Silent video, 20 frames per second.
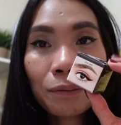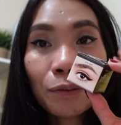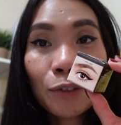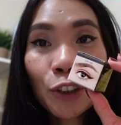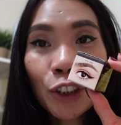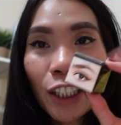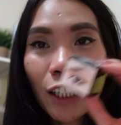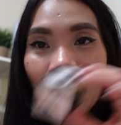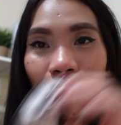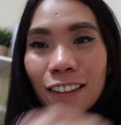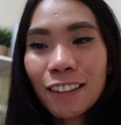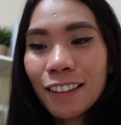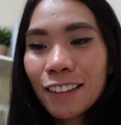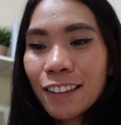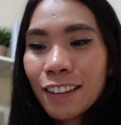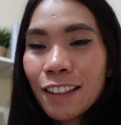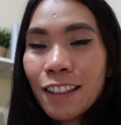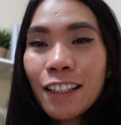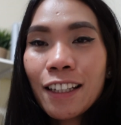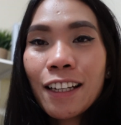gel,
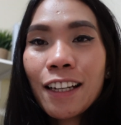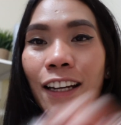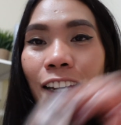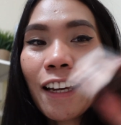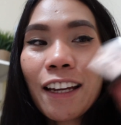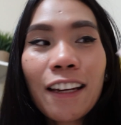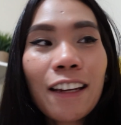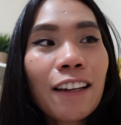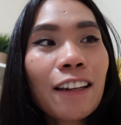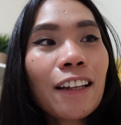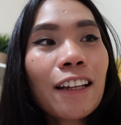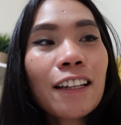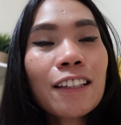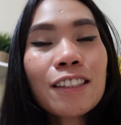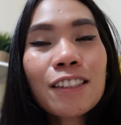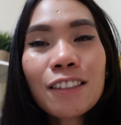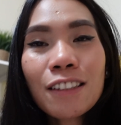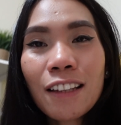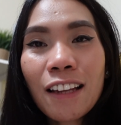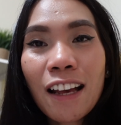and
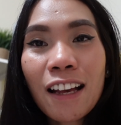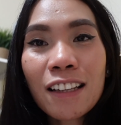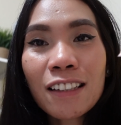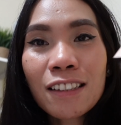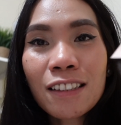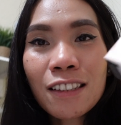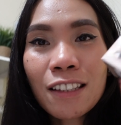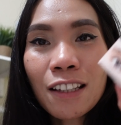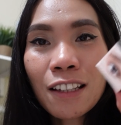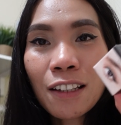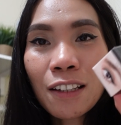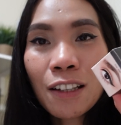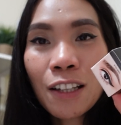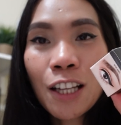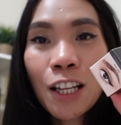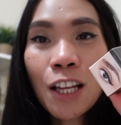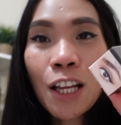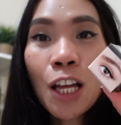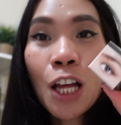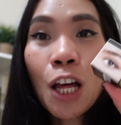it's last
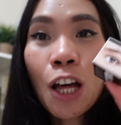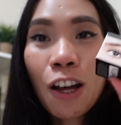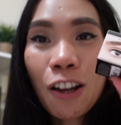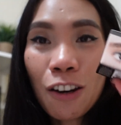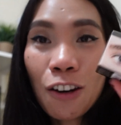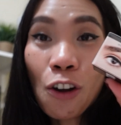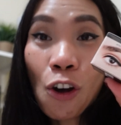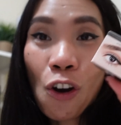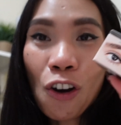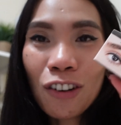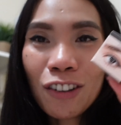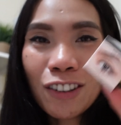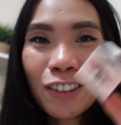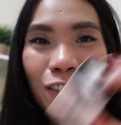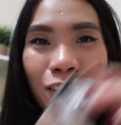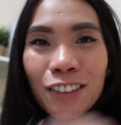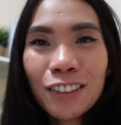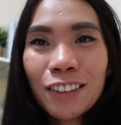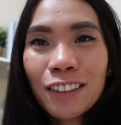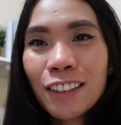long.
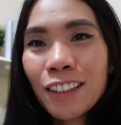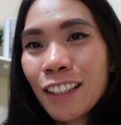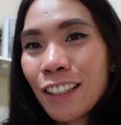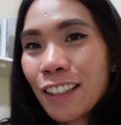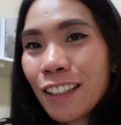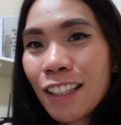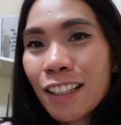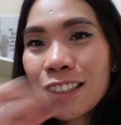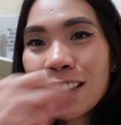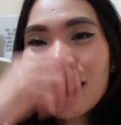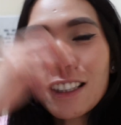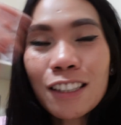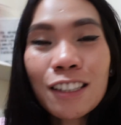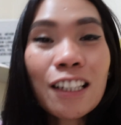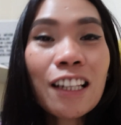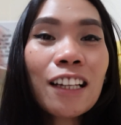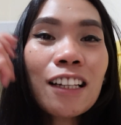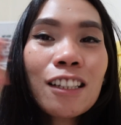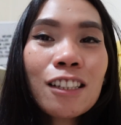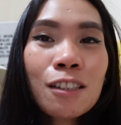It doesn't
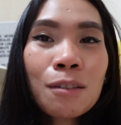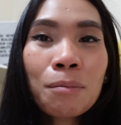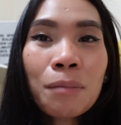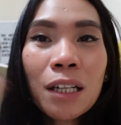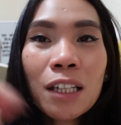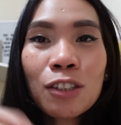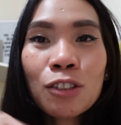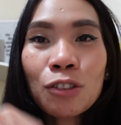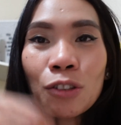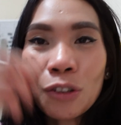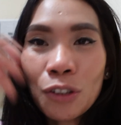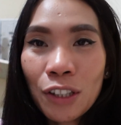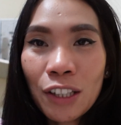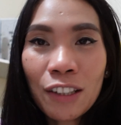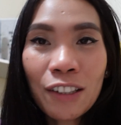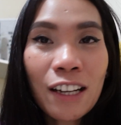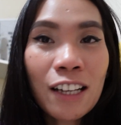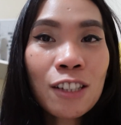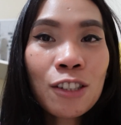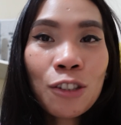like smudge or
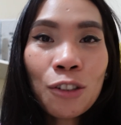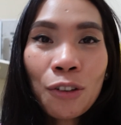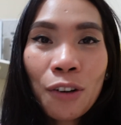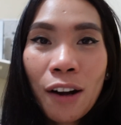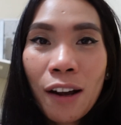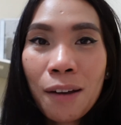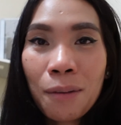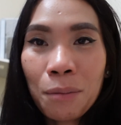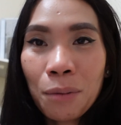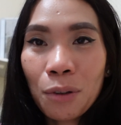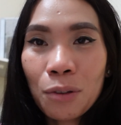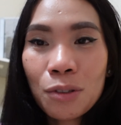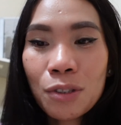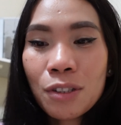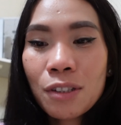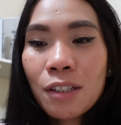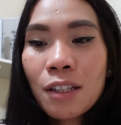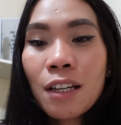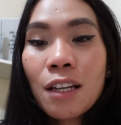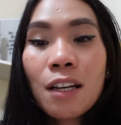erase your
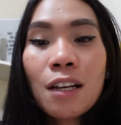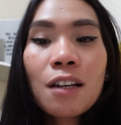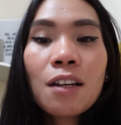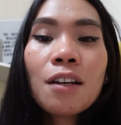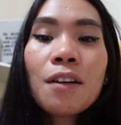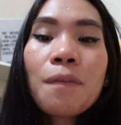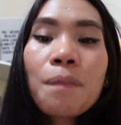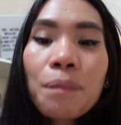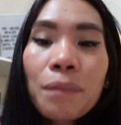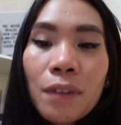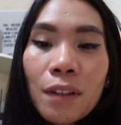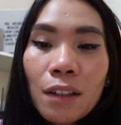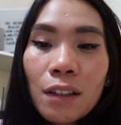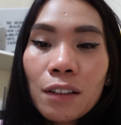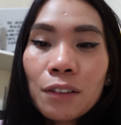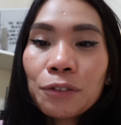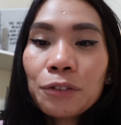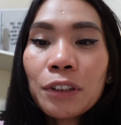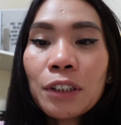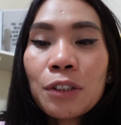eyebrows
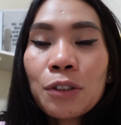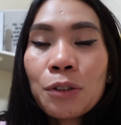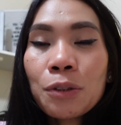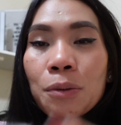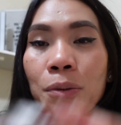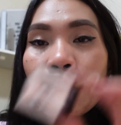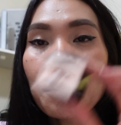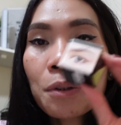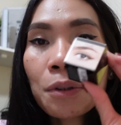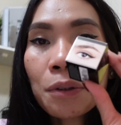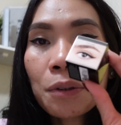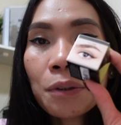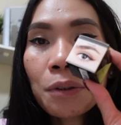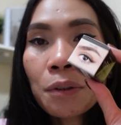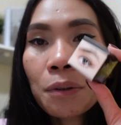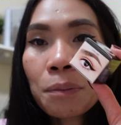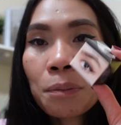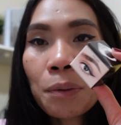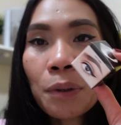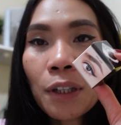when you
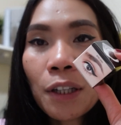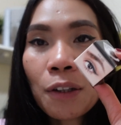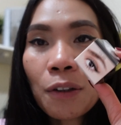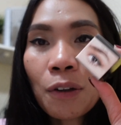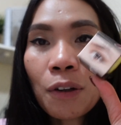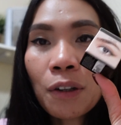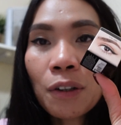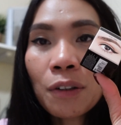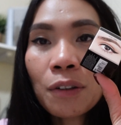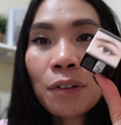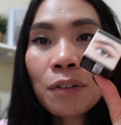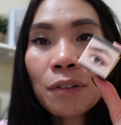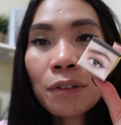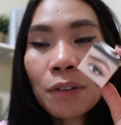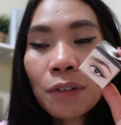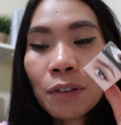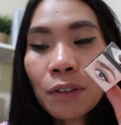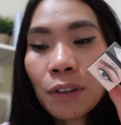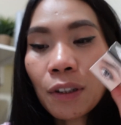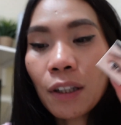put it on.
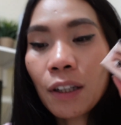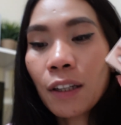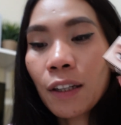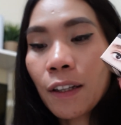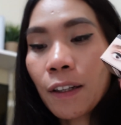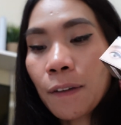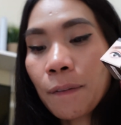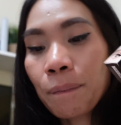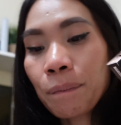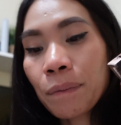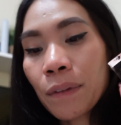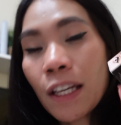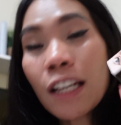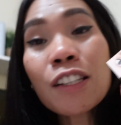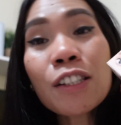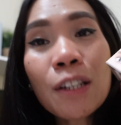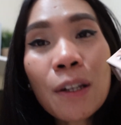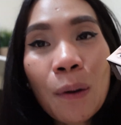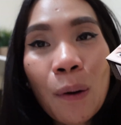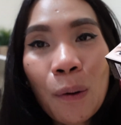
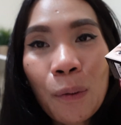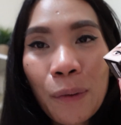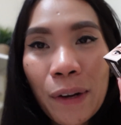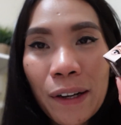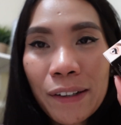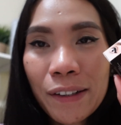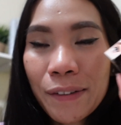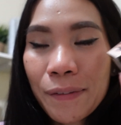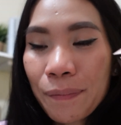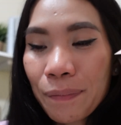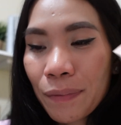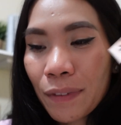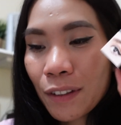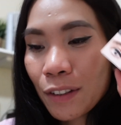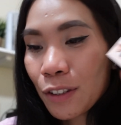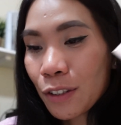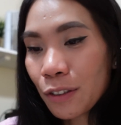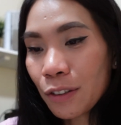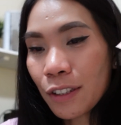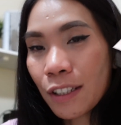It's long wear,
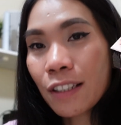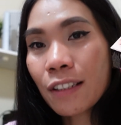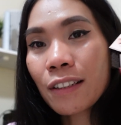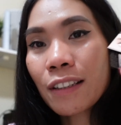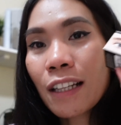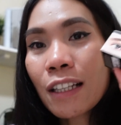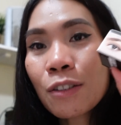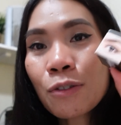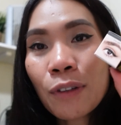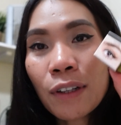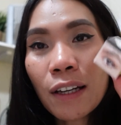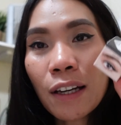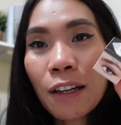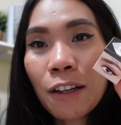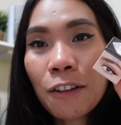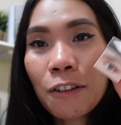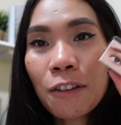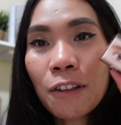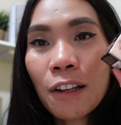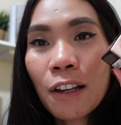so that's why
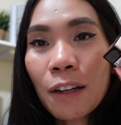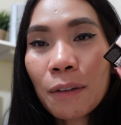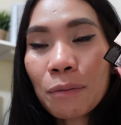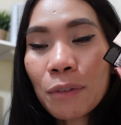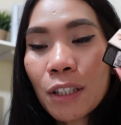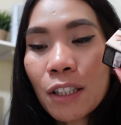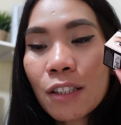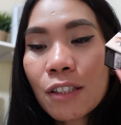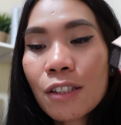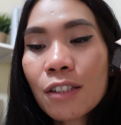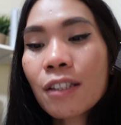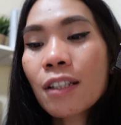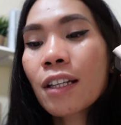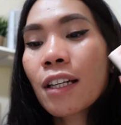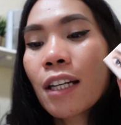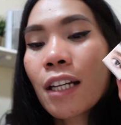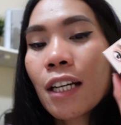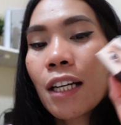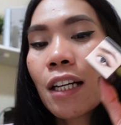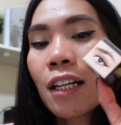I love this
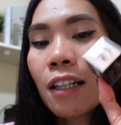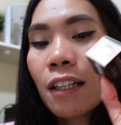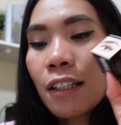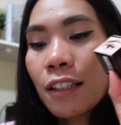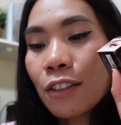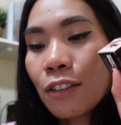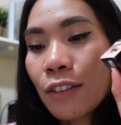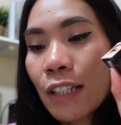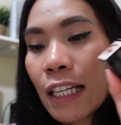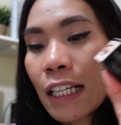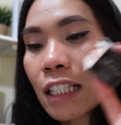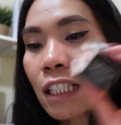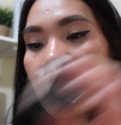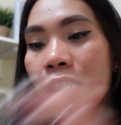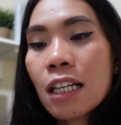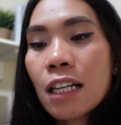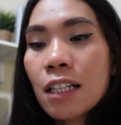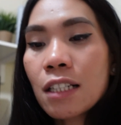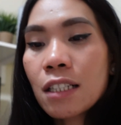NYX